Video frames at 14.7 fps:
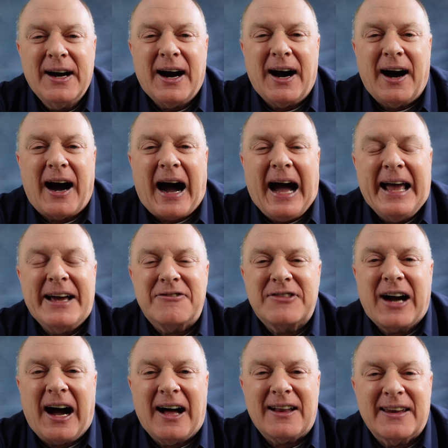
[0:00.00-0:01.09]
I have
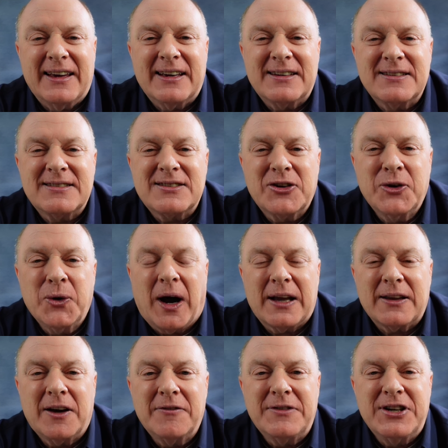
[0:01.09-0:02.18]
colleagues who I
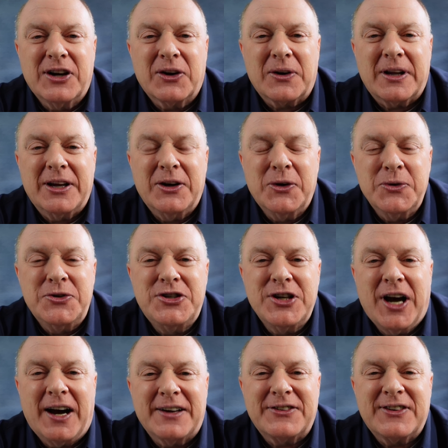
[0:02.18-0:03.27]
love dearly who
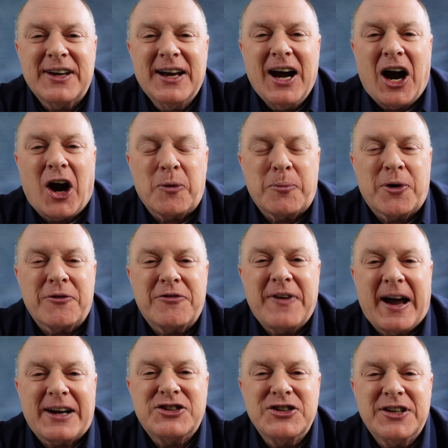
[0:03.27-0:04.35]
just are
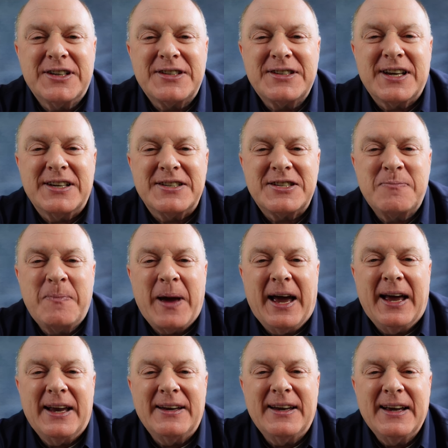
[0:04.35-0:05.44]
perfectionists and
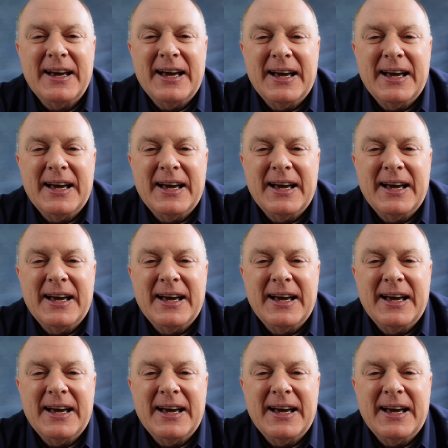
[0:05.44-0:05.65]
spend